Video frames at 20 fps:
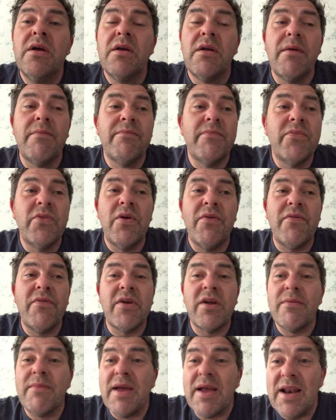I'm never
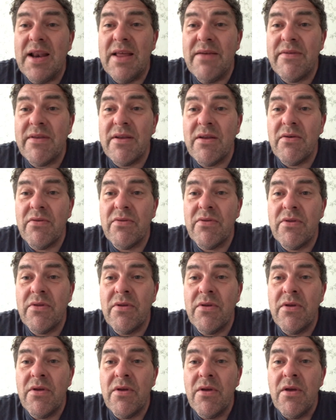going to make a living on
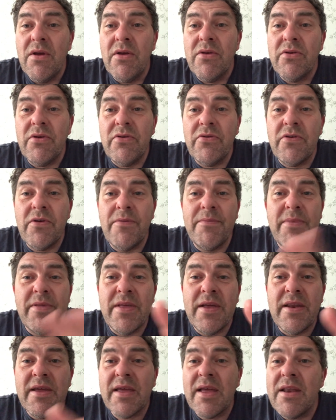YouTube, but
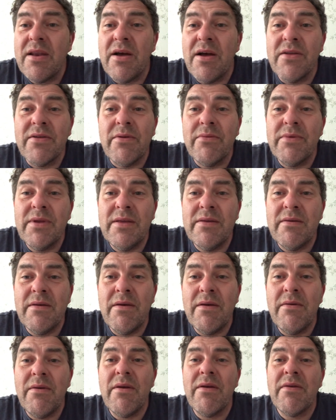then again, I don't need to